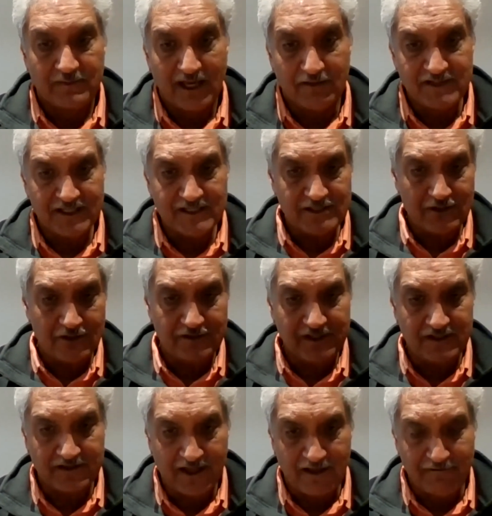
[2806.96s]
I've just
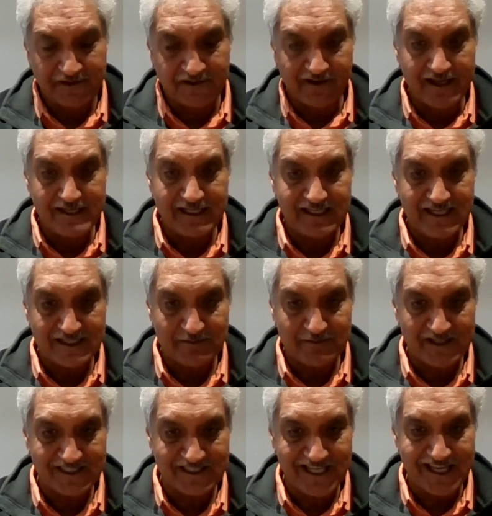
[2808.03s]
noticed I've signed in as
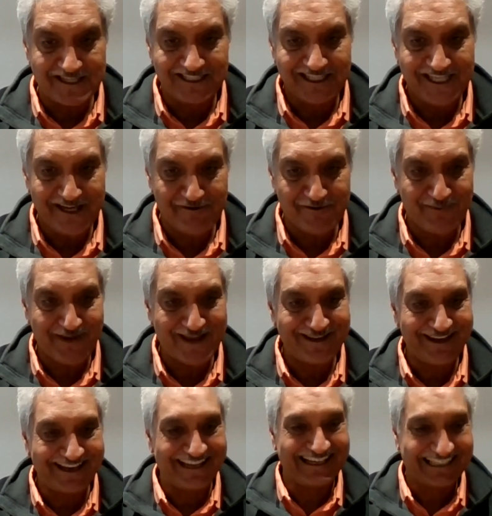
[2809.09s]
my son, Kieran
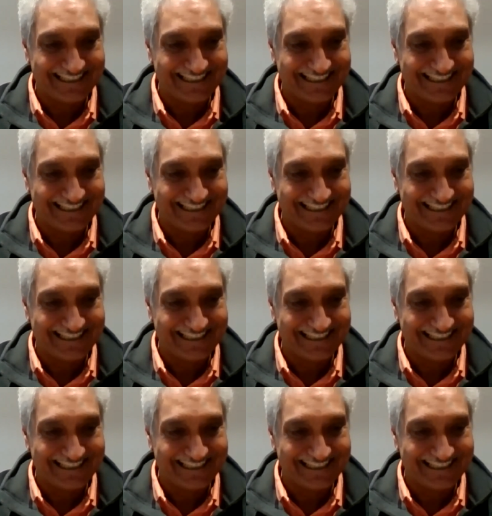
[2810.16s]
Padhiar.